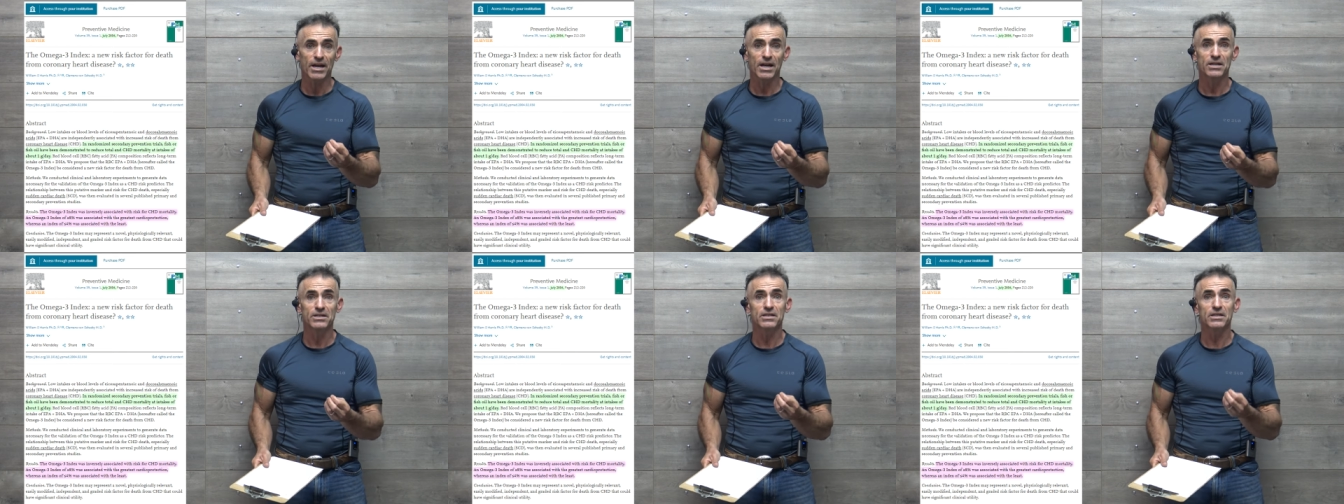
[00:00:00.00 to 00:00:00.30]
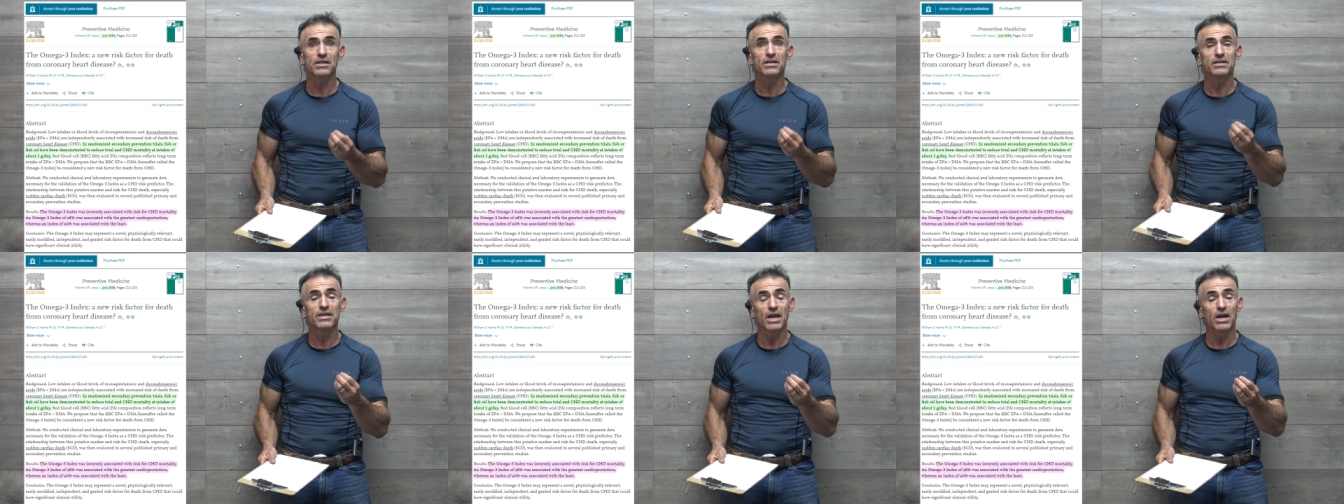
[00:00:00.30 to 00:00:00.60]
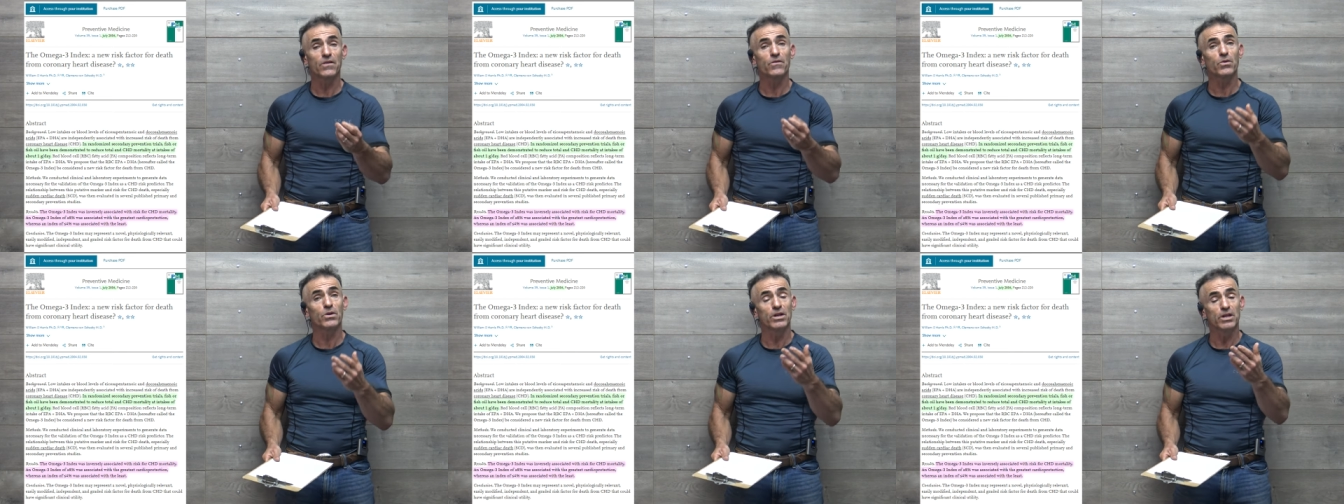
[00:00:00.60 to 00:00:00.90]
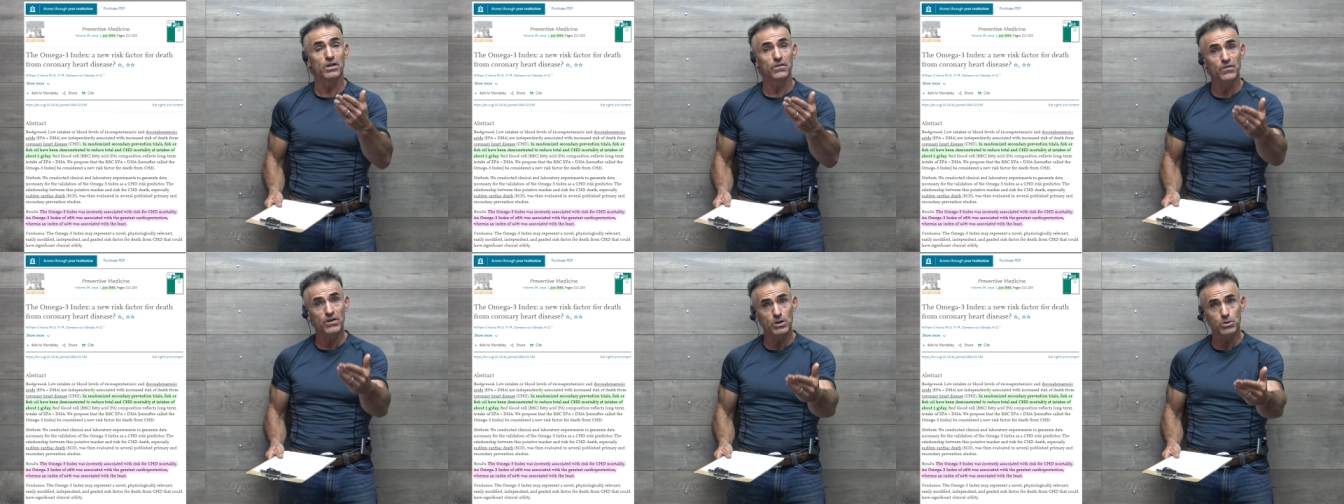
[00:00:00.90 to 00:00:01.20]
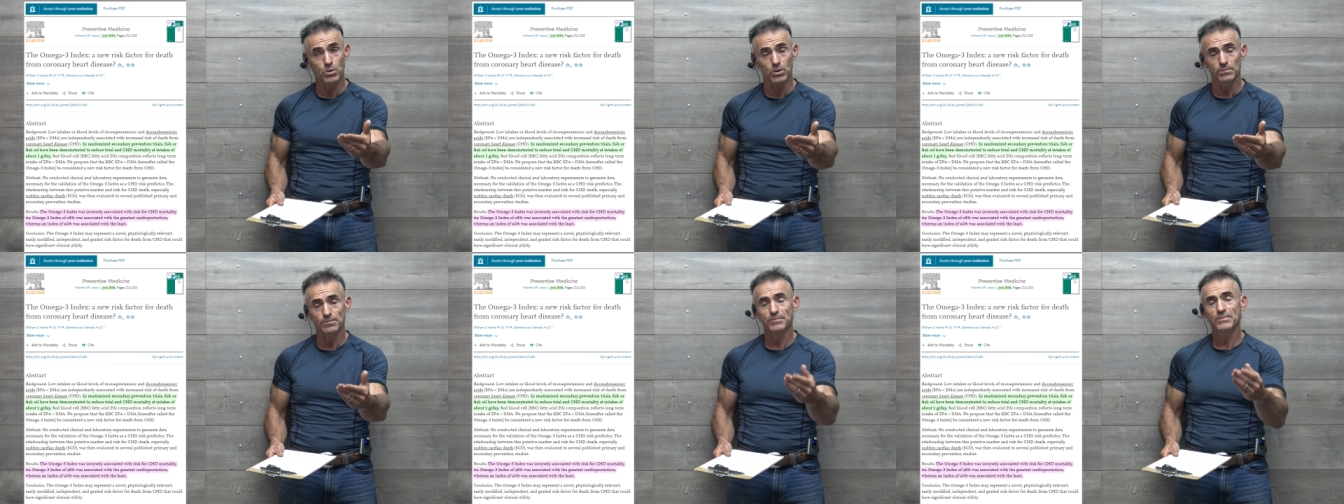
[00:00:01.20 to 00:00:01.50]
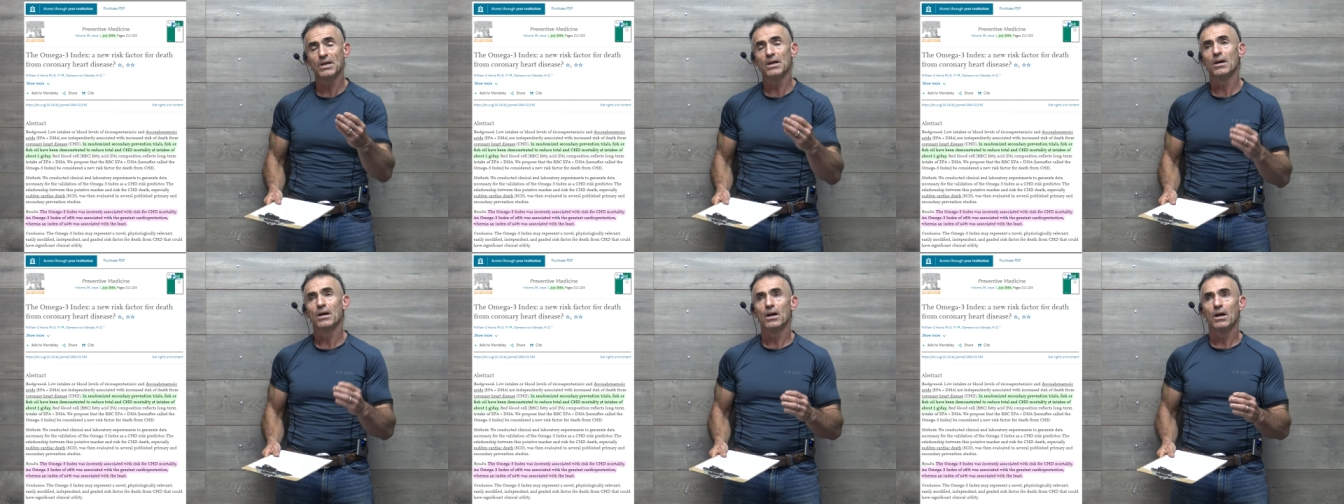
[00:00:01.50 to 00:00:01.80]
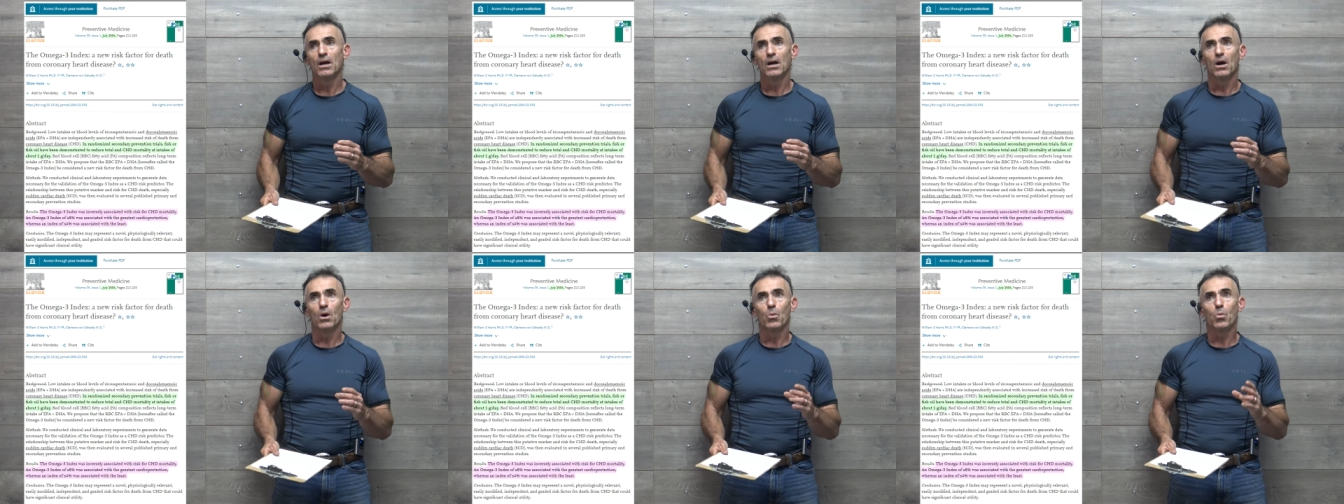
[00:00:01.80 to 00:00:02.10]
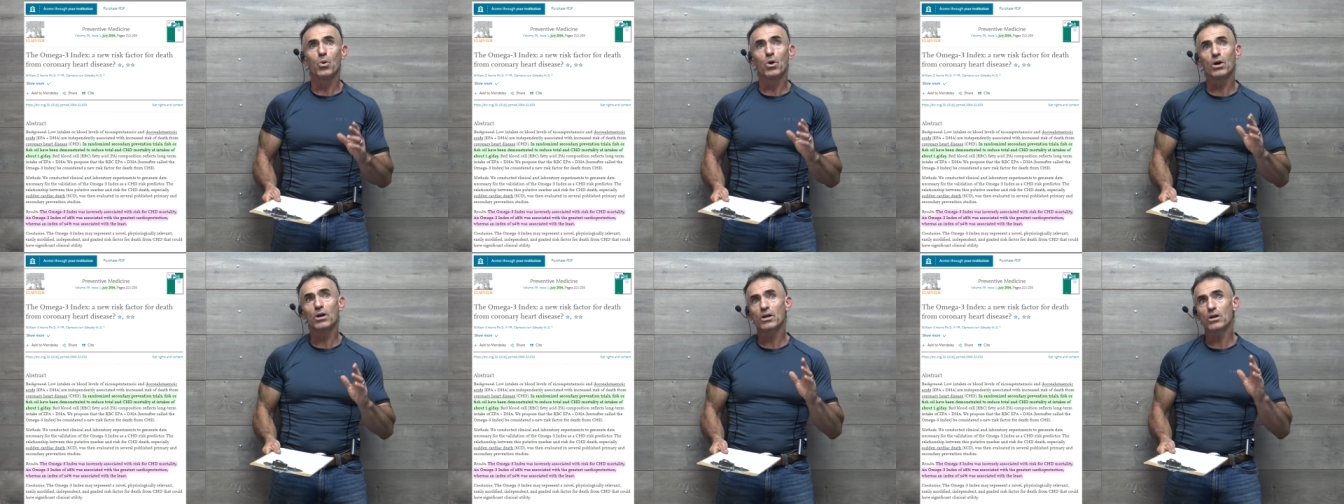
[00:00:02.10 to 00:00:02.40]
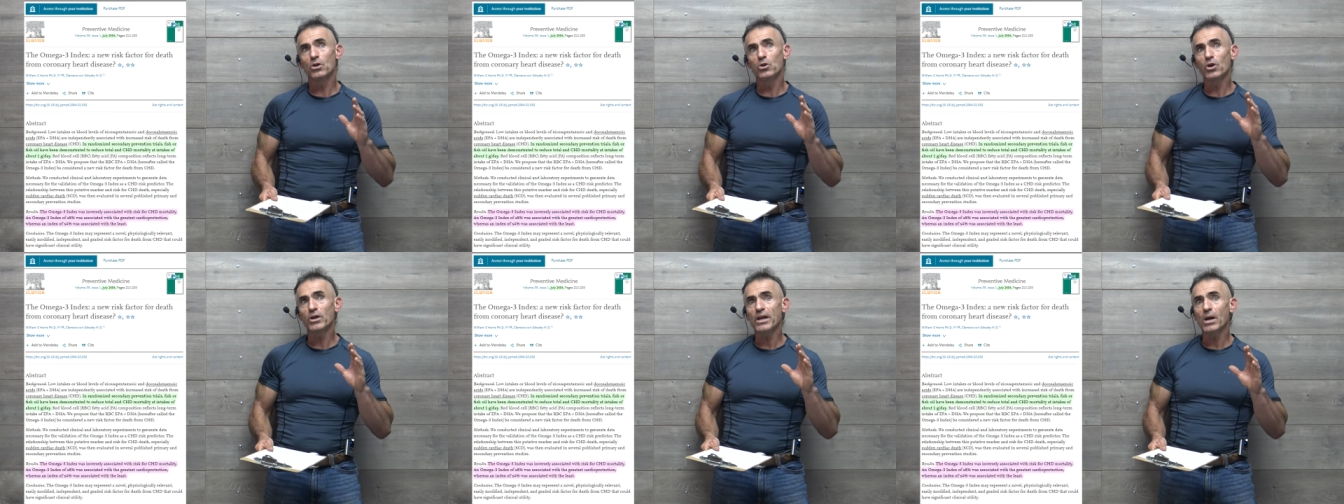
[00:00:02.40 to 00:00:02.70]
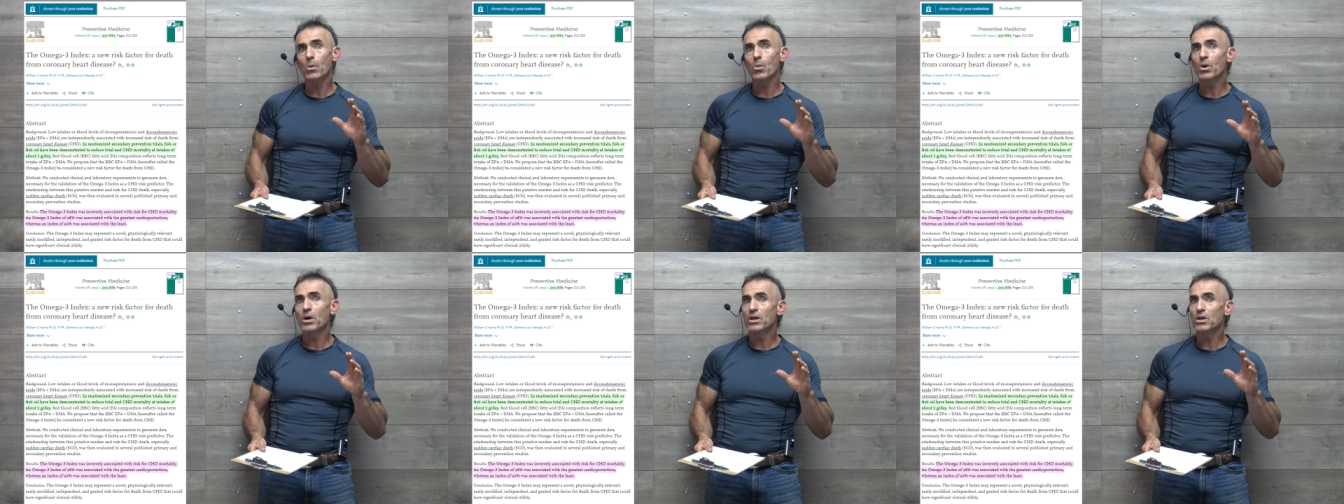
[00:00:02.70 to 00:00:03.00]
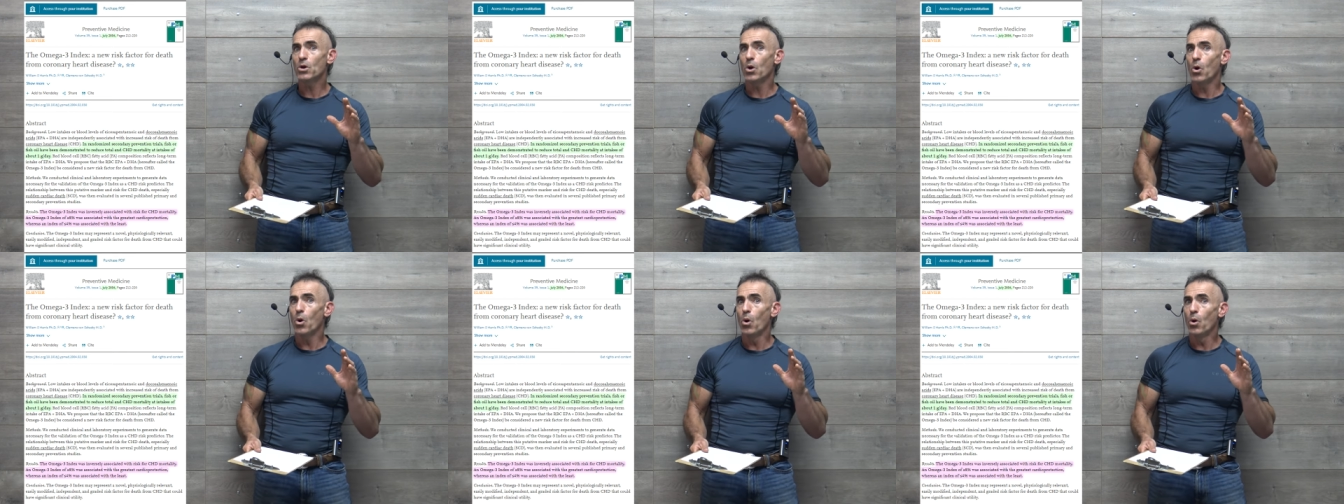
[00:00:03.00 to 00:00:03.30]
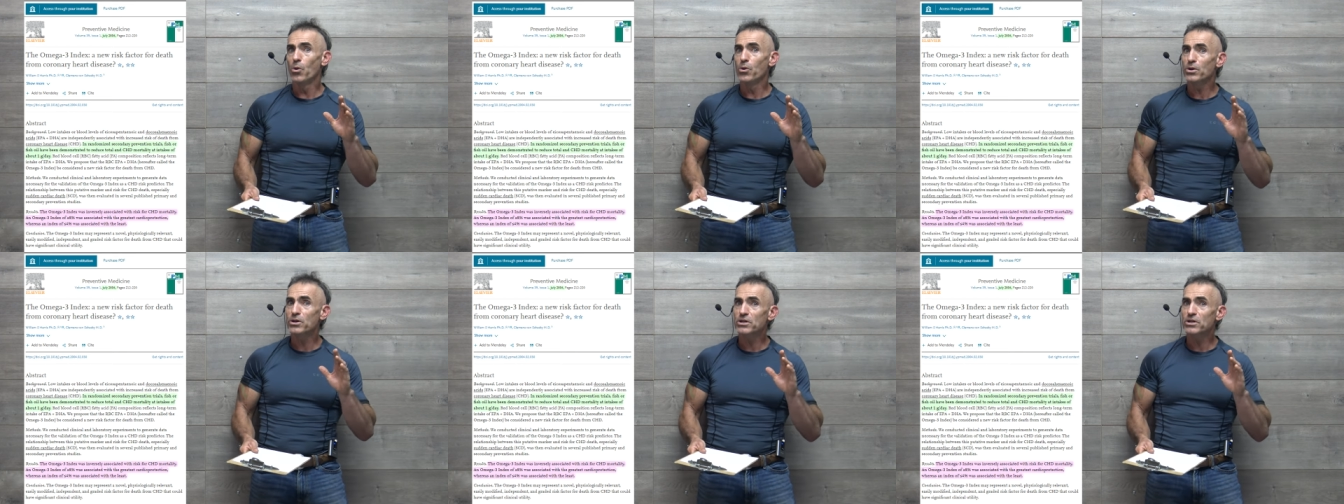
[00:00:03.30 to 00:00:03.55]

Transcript: acid intake for an individual. We're going to look at one of the older